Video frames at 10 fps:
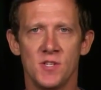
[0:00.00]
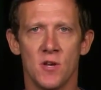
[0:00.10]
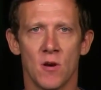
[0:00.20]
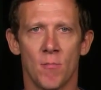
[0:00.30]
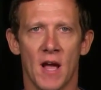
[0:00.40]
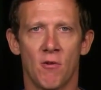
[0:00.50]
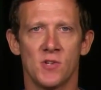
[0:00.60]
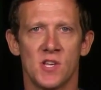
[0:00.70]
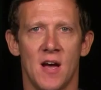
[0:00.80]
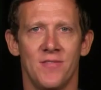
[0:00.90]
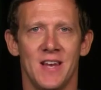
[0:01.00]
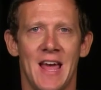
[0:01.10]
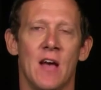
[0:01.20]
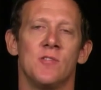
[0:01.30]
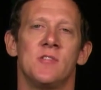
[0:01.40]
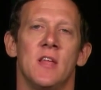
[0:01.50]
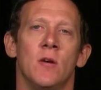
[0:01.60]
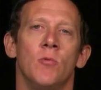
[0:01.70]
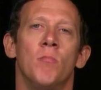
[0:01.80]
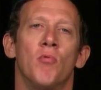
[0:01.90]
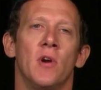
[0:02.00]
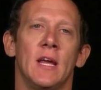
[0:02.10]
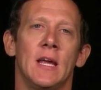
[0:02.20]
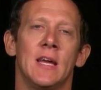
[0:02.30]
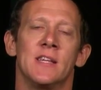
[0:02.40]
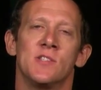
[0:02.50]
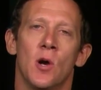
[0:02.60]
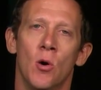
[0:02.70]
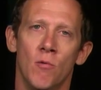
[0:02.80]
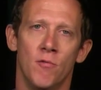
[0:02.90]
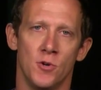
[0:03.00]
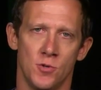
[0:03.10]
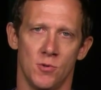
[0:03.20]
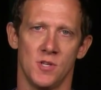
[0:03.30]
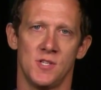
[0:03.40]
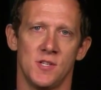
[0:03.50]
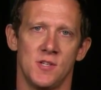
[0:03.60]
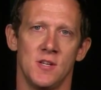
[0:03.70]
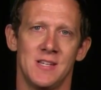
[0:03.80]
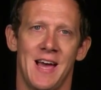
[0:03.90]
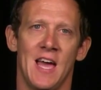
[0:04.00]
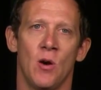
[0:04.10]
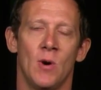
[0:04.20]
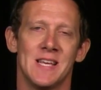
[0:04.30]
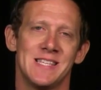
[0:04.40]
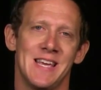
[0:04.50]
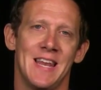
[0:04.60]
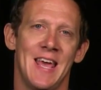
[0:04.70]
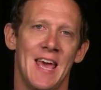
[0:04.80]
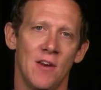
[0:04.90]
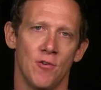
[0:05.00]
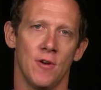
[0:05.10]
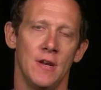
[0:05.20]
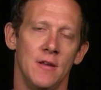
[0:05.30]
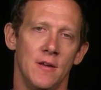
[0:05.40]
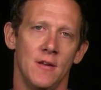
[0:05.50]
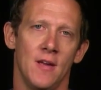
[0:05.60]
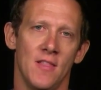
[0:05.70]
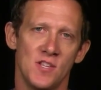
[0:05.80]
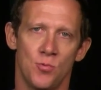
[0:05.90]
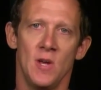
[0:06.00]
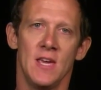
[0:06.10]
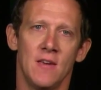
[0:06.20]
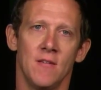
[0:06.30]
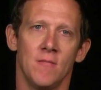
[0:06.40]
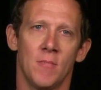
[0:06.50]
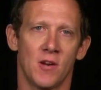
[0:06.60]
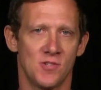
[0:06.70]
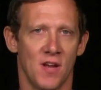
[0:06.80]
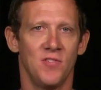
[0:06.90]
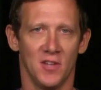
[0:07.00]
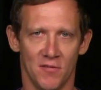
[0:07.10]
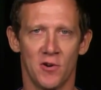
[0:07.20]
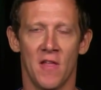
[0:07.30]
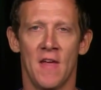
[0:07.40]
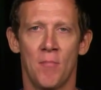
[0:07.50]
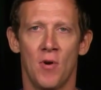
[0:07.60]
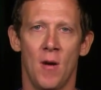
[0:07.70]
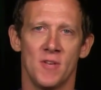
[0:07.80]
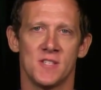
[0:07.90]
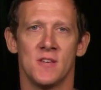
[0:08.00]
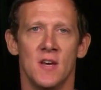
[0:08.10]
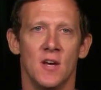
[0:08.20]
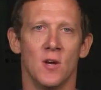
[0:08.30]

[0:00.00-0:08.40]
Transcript: this year, Microsoft announced that it would bring its own virtual assistant to iOS and Android. And this week, Microsoft delivered on that promise.